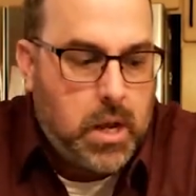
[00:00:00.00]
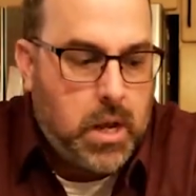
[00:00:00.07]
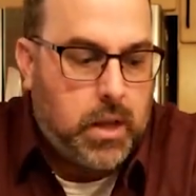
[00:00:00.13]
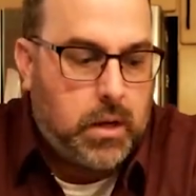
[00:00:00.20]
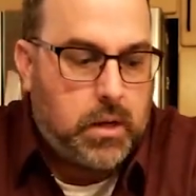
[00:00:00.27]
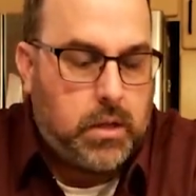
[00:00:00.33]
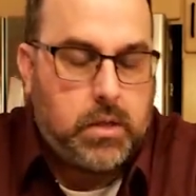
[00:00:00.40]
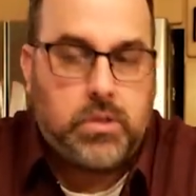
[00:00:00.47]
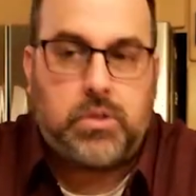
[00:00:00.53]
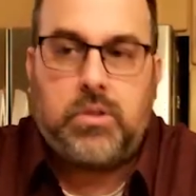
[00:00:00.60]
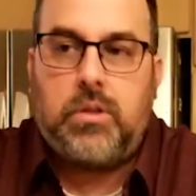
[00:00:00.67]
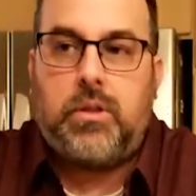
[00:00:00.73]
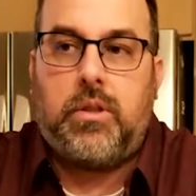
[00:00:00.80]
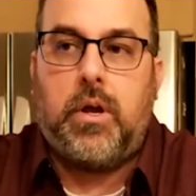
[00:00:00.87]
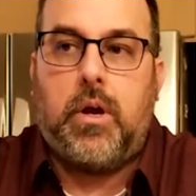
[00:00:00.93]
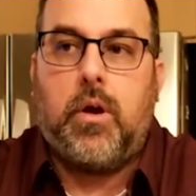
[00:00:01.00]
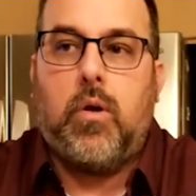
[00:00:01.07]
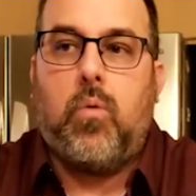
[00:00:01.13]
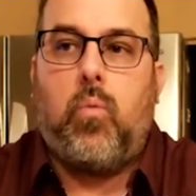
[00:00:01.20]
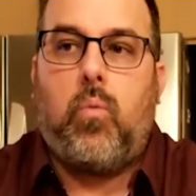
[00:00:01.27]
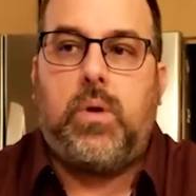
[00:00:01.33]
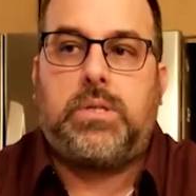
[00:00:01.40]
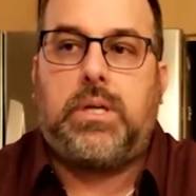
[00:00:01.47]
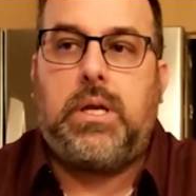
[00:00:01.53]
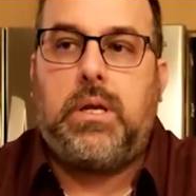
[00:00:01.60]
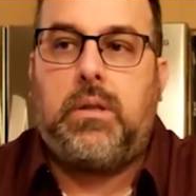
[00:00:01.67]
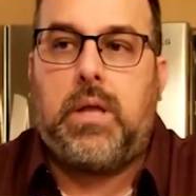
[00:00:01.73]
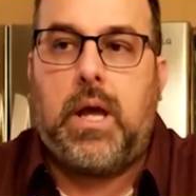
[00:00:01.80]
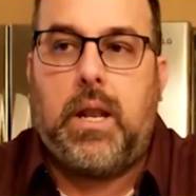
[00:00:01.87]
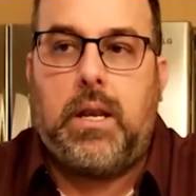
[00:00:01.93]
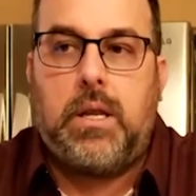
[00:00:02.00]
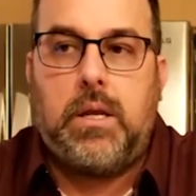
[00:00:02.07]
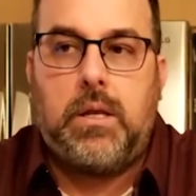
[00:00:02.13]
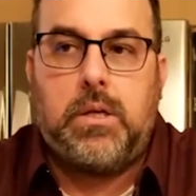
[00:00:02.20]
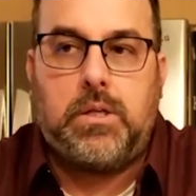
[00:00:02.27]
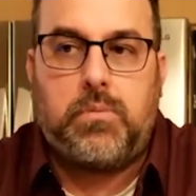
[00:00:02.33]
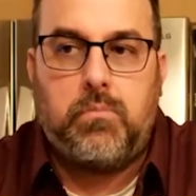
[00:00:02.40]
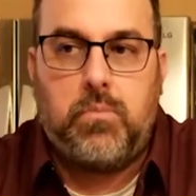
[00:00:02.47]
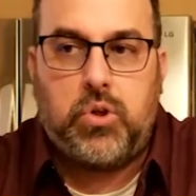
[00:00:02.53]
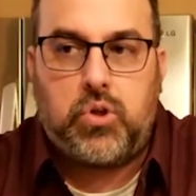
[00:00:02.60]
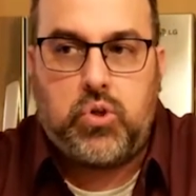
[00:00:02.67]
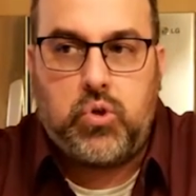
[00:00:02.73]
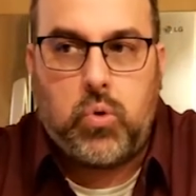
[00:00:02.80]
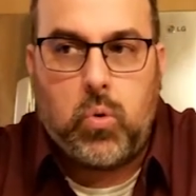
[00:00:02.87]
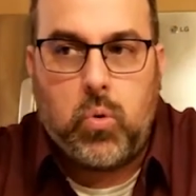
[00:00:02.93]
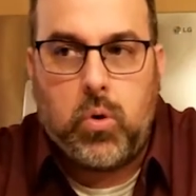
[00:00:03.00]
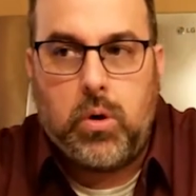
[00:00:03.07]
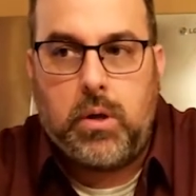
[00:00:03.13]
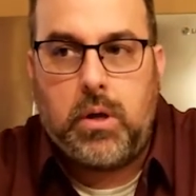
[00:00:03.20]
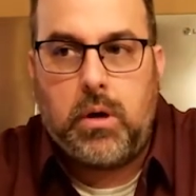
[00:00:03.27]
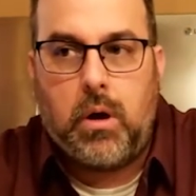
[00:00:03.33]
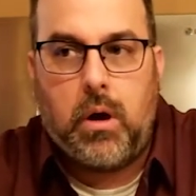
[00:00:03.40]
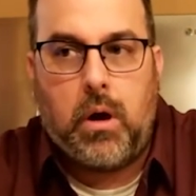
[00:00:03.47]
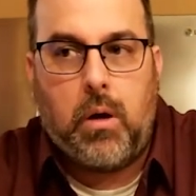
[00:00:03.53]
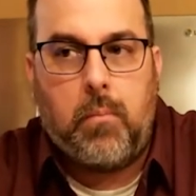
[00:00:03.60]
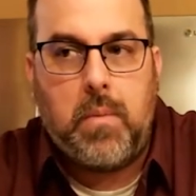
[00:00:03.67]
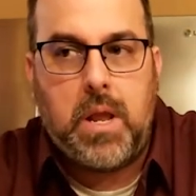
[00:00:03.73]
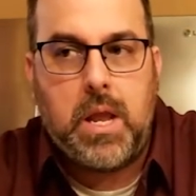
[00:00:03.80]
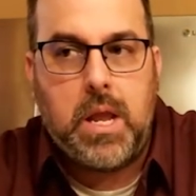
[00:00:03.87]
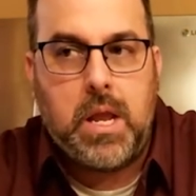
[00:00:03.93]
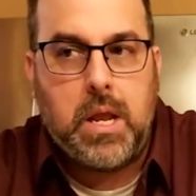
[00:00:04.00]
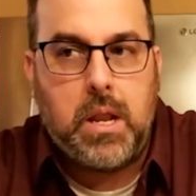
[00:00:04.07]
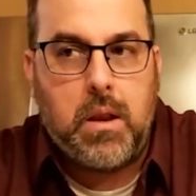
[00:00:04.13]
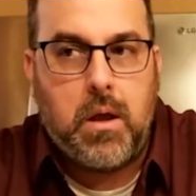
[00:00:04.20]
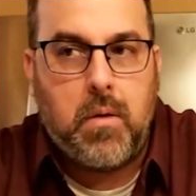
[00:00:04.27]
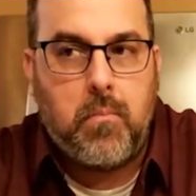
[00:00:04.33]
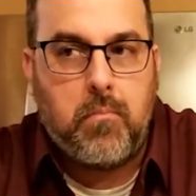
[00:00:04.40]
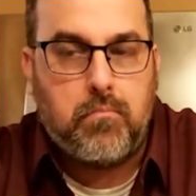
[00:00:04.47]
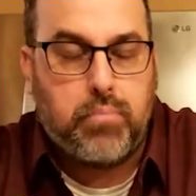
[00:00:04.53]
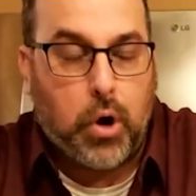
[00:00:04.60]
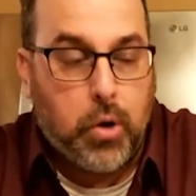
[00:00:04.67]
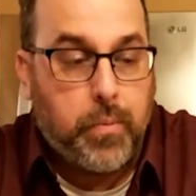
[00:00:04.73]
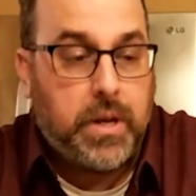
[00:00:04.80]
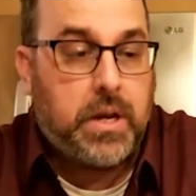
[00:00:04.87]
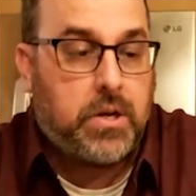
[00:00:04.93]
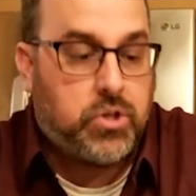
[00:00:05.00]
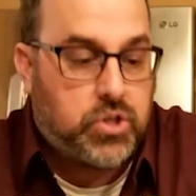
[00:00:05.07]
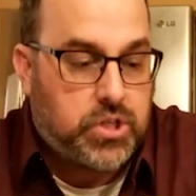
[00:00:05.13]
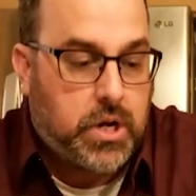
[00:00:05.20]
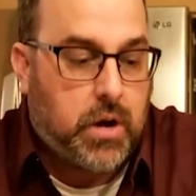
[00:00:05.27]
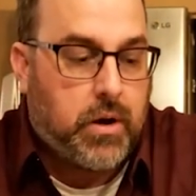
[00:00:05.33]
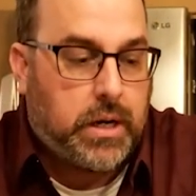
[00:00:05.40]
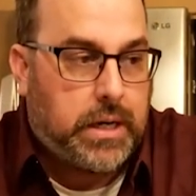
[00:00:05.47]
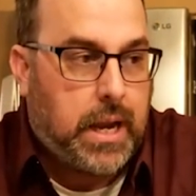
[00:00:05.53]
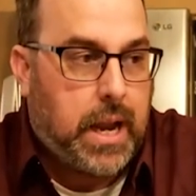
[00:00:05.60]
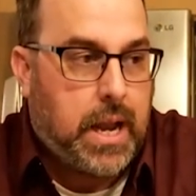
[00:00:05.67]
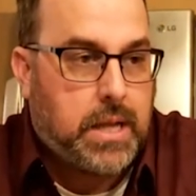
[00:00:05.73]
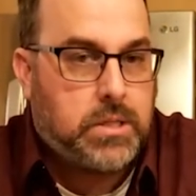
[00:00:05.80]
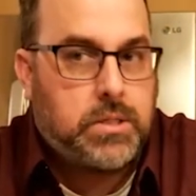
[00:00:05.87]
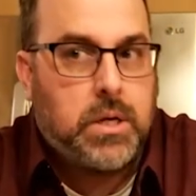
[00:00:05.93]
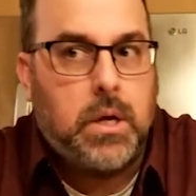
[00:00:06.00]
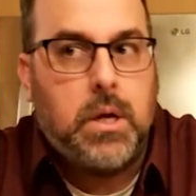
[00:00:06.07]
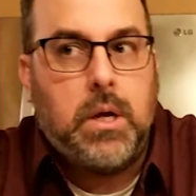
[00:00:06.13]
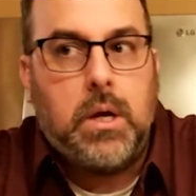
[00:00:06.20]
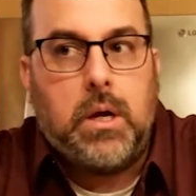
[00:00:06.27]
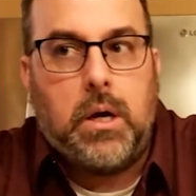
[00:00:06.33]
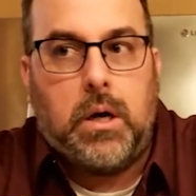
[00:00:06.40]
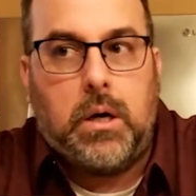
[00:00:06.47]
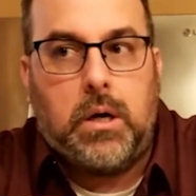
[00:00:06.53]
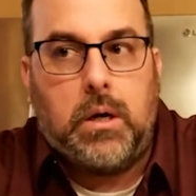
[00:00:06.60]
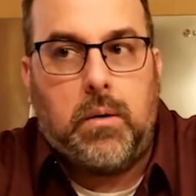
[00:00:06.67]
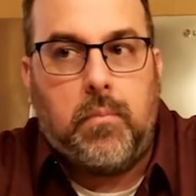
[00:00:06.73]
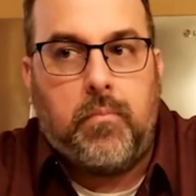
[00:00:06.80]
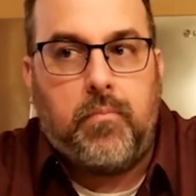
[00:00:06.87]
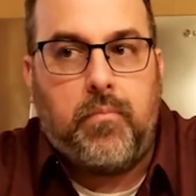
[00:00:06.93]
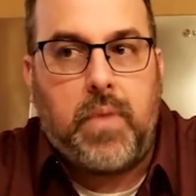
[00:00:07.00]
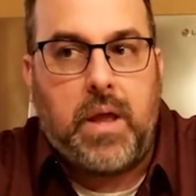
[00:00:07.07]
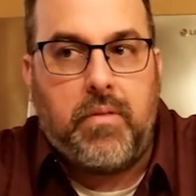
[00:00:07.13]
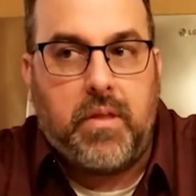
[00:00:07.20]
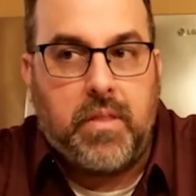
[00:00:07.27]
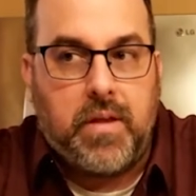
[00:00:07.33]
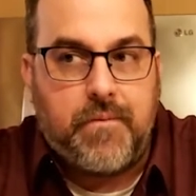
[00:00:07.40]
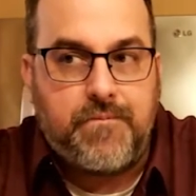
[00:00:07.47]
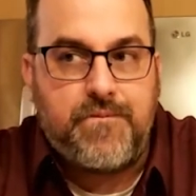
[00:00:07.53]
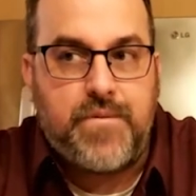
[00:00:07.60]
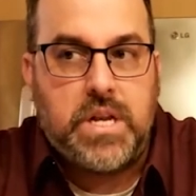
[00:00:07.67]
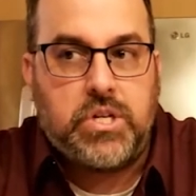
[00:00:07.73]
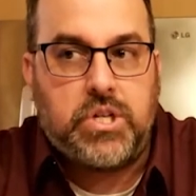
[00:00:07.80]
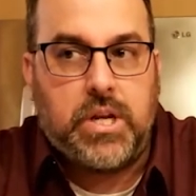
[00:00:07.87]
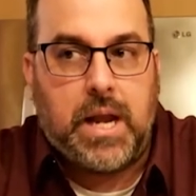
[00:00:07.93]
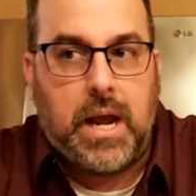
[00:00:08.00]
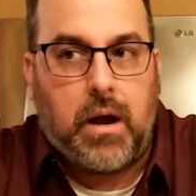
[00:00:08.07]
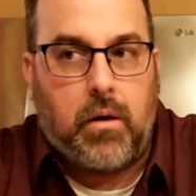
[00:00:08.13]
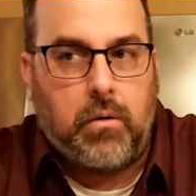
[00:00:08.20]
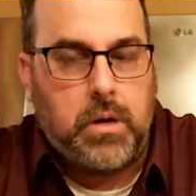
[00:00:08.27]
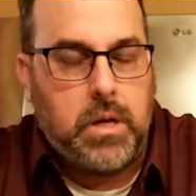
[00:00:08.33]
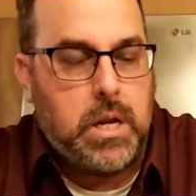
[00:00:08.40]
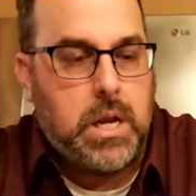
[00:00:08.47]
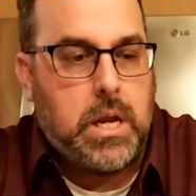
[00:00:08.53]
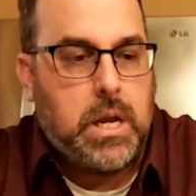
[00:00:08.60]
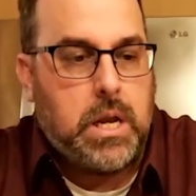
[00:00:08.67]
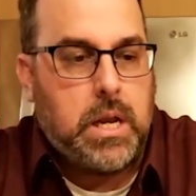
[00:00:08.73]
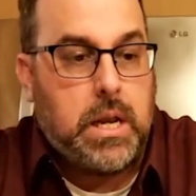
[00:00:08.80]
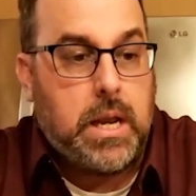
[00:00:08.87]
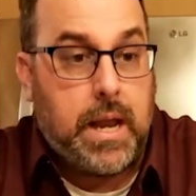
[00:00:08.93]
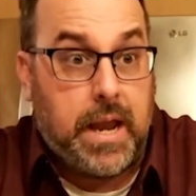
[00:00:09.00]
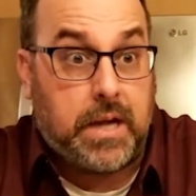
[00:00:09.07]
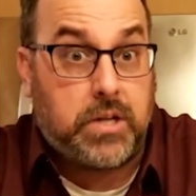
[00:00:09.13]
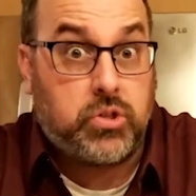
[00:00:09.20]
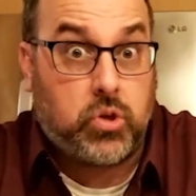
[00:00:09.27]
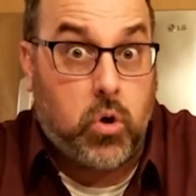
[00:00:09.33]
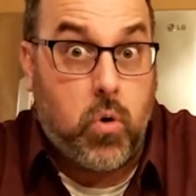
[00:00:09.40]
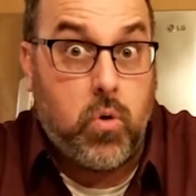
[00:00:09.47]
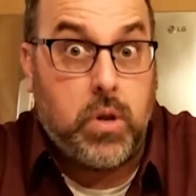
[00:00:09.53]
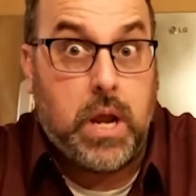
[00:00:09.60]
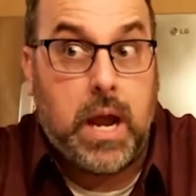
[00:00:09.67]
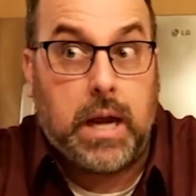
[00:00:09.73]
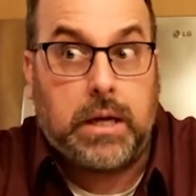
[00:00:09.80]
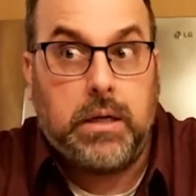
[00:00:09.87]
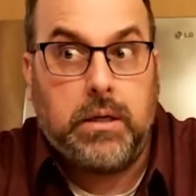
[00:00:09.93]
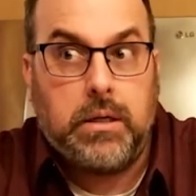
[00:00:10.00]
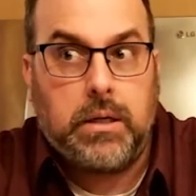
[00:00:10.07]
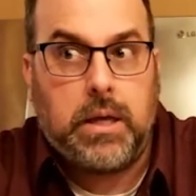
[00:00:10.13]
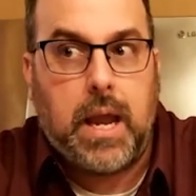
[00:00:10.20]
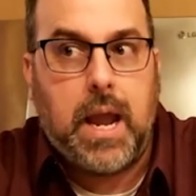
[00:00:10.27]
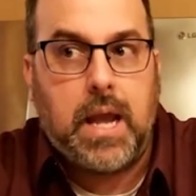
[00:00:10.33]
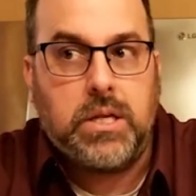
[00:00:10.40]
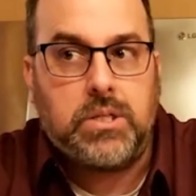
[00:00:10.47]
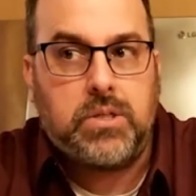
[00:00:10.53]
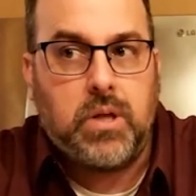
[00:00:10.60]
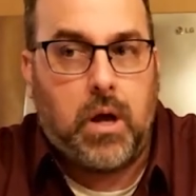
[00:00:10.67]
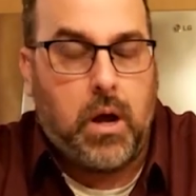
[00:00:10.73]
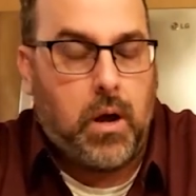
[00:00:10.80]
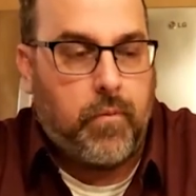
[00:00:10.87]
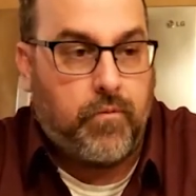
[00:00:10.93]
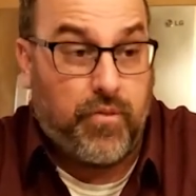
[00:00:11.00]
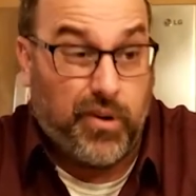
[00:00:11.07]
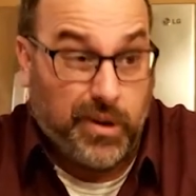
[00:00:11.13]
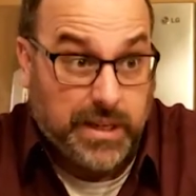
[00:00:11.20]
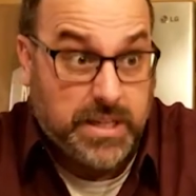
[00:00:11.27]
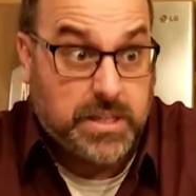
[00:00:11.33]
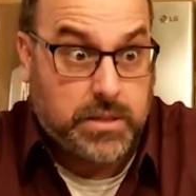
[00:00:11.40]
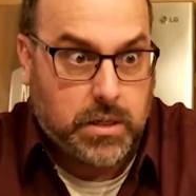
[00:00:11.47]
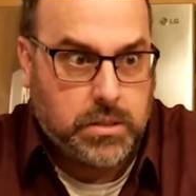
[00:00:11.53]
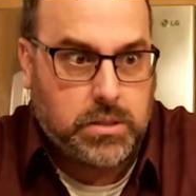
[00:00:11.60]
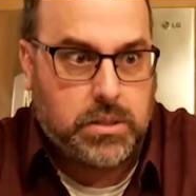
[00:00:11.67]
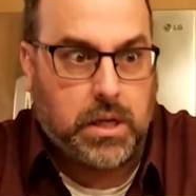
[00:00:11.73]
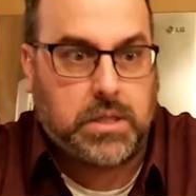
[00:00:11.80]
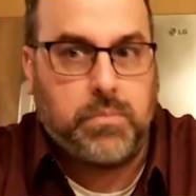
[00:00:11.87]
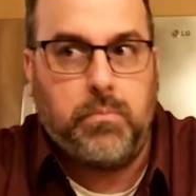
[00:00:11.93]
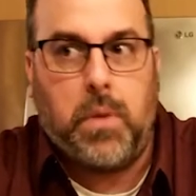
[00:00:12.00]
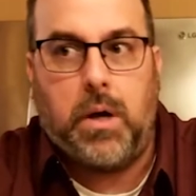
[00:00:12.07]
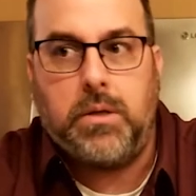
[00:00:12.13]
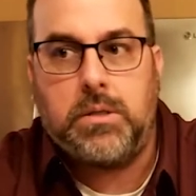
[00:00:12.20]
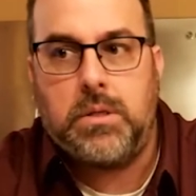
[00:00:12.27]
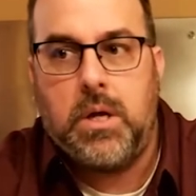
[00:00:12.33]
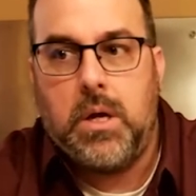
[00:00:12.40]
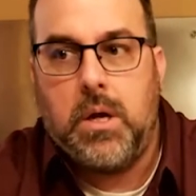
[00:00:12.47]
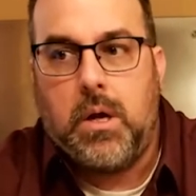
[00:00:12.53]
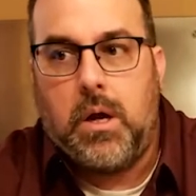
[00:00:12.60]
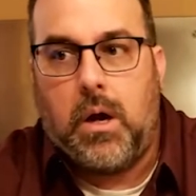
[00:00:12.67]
it is their whiskey that is matured in bourbon and sherry cask. And then they finish it out in ex-cognac cask for at least 6 months.